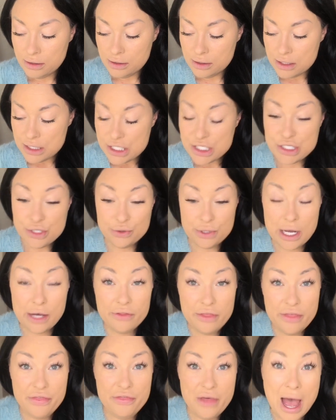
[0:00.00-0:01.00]
So now
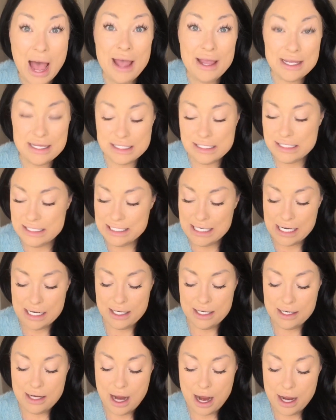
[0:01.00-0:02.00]
that that is
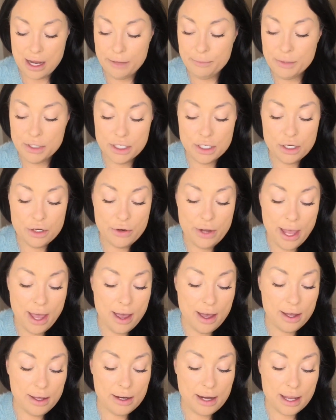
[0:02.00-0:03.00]
done, I'm gonna go
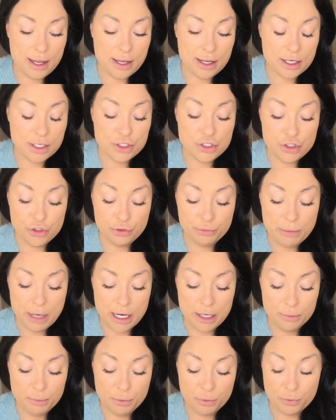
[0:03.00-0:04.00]
ahead and do my
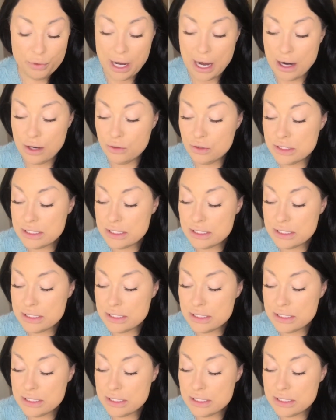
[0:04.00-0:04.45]
brows.